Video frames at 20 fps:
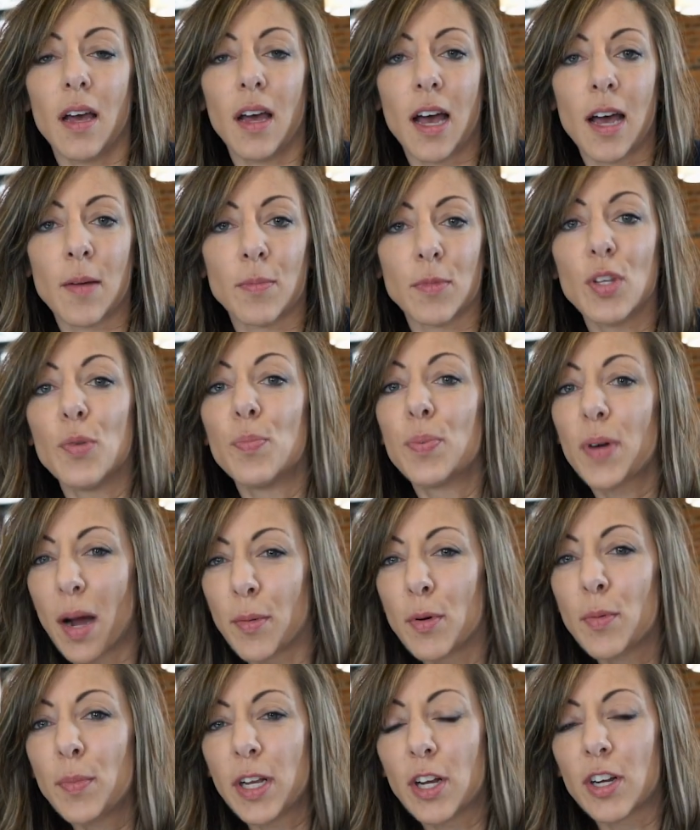Um, you
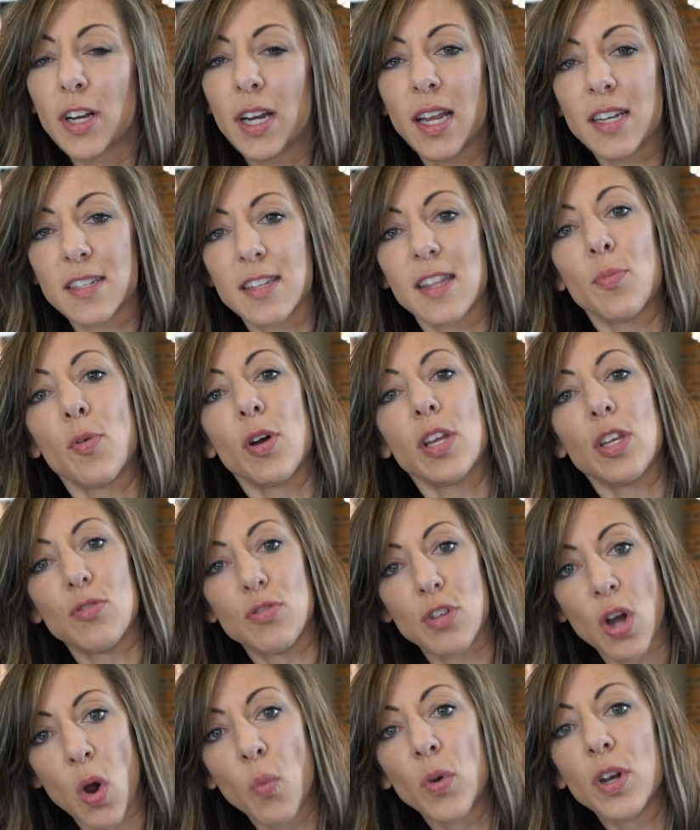probably are going to get to the point you
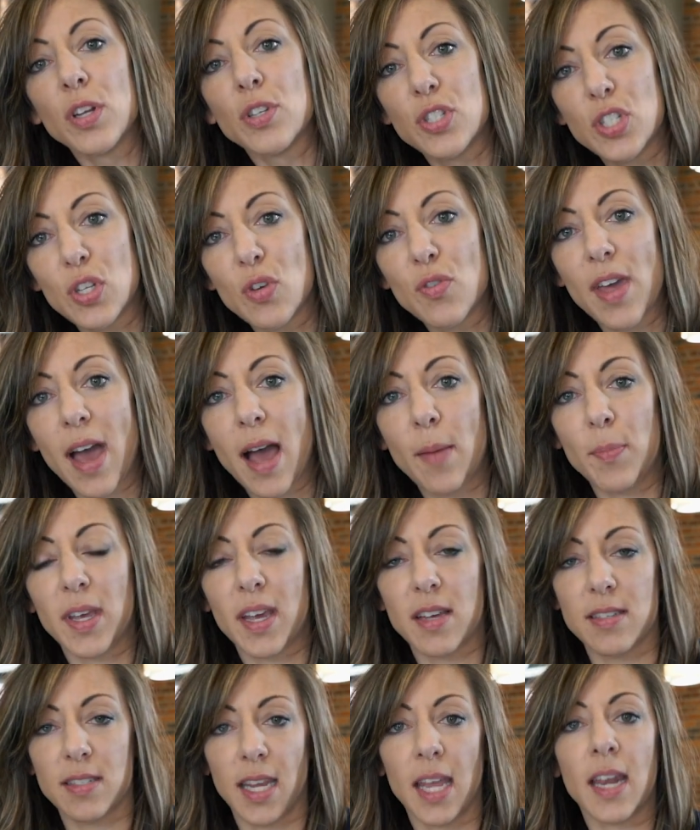don't want to do that
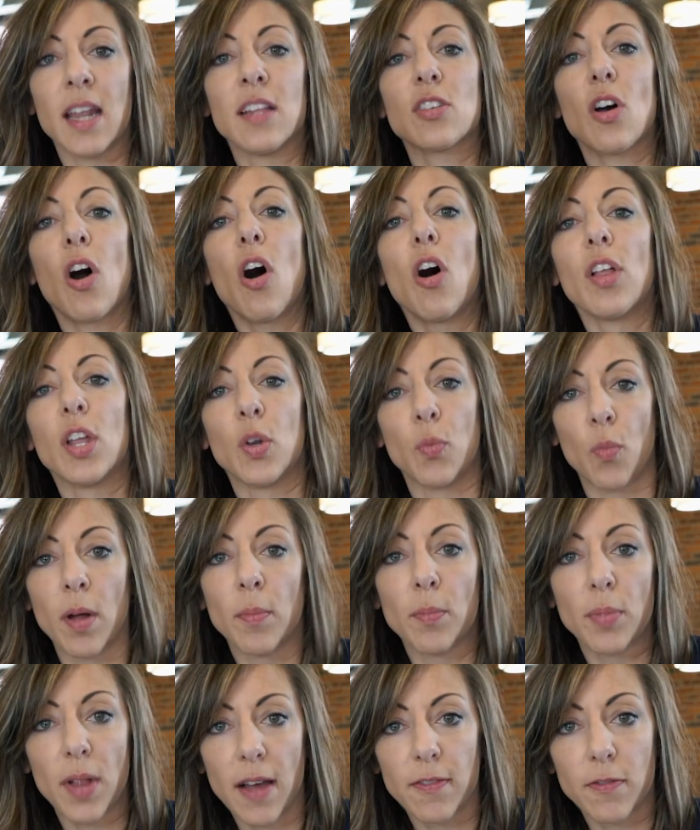because, again, it's all in
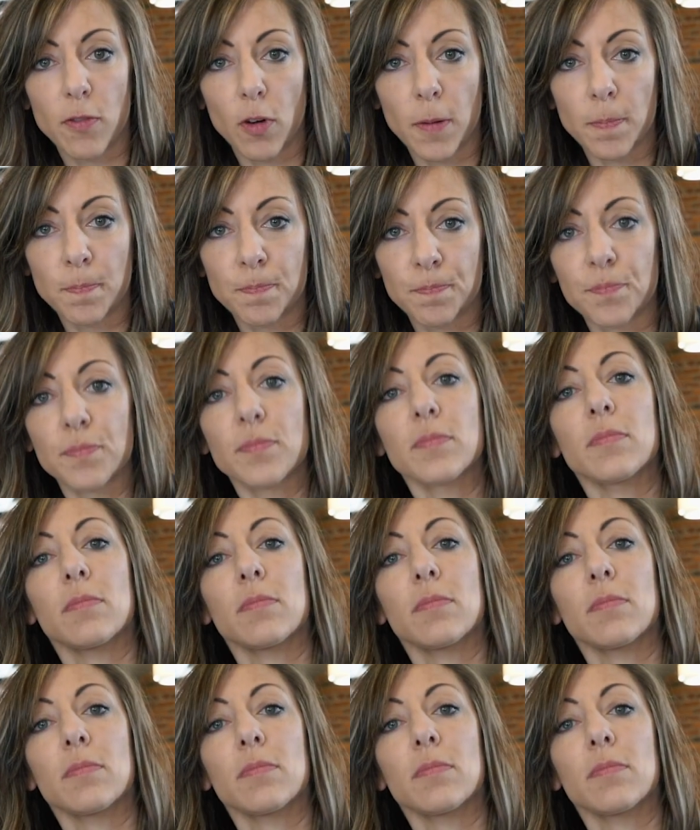one platform.